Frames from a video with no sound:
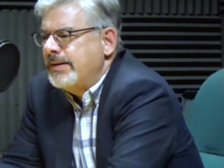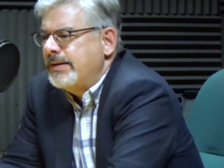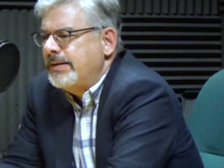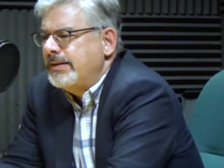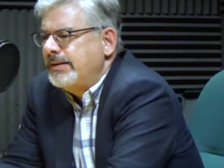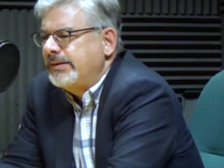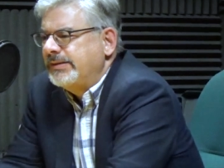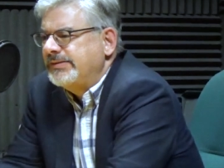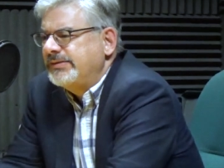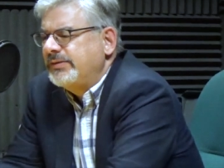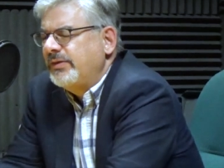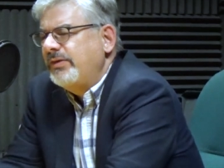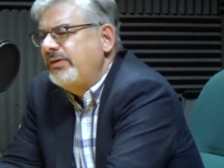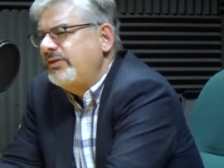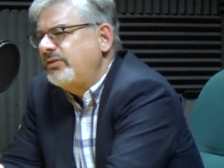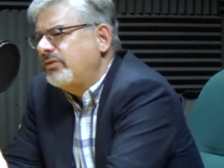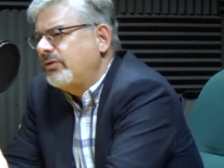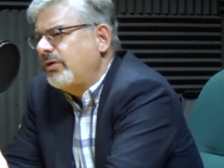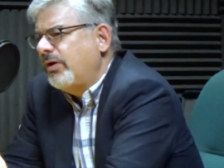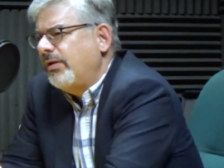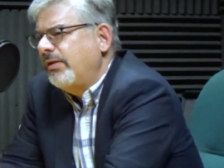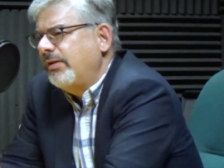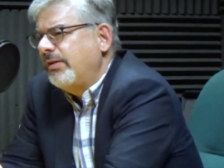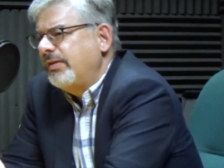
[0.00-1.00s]
uh, so these
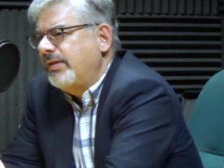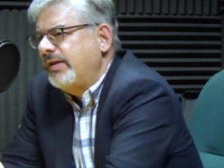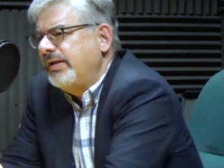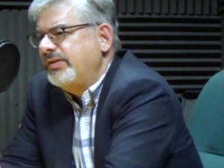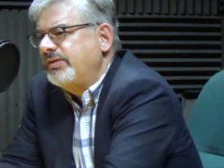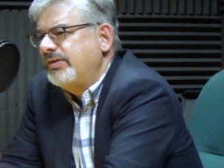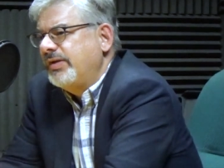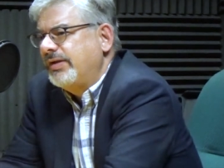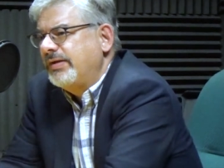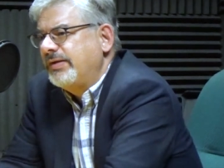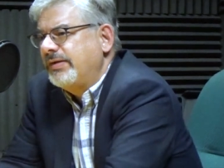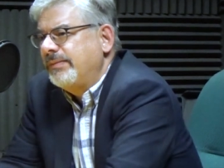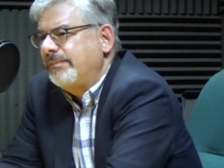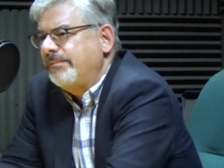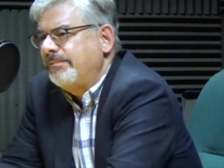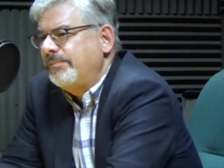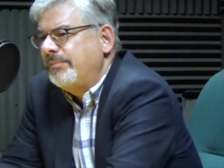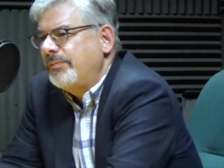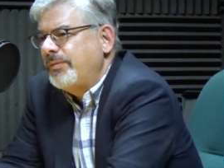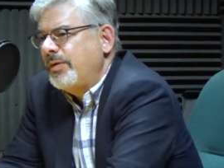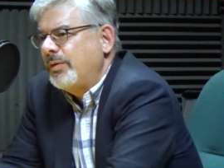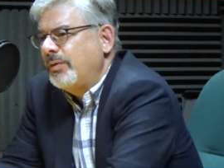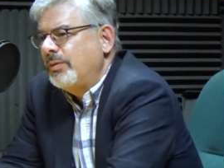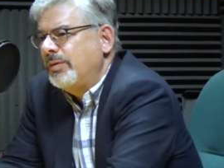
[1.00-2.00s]
are all the things that
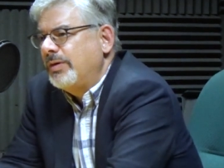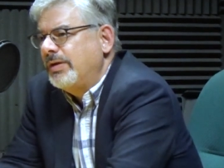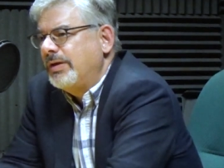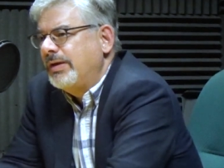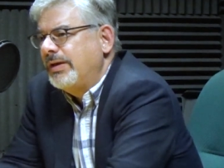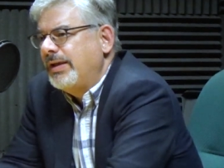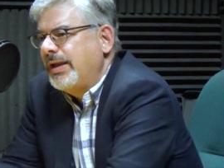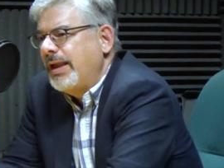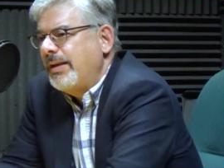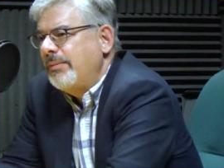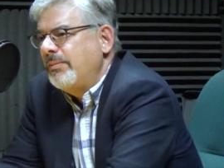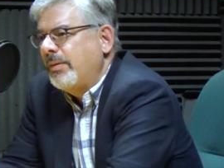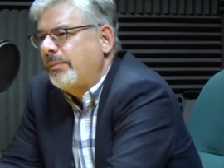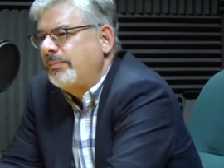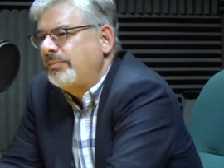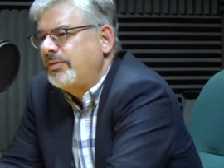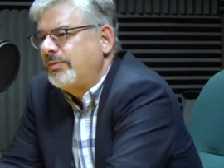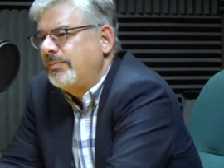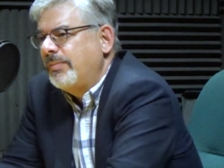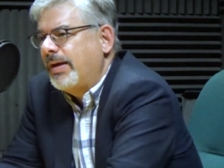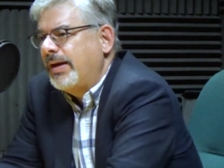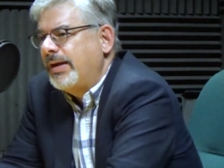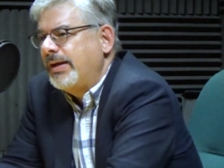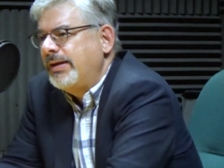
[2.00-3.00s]
you know, came up to
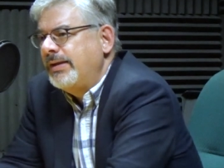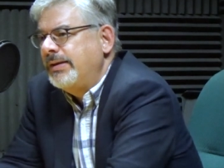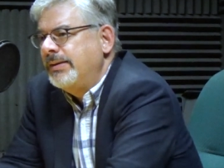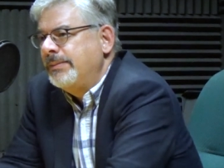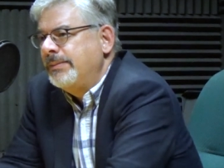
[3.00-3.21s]
my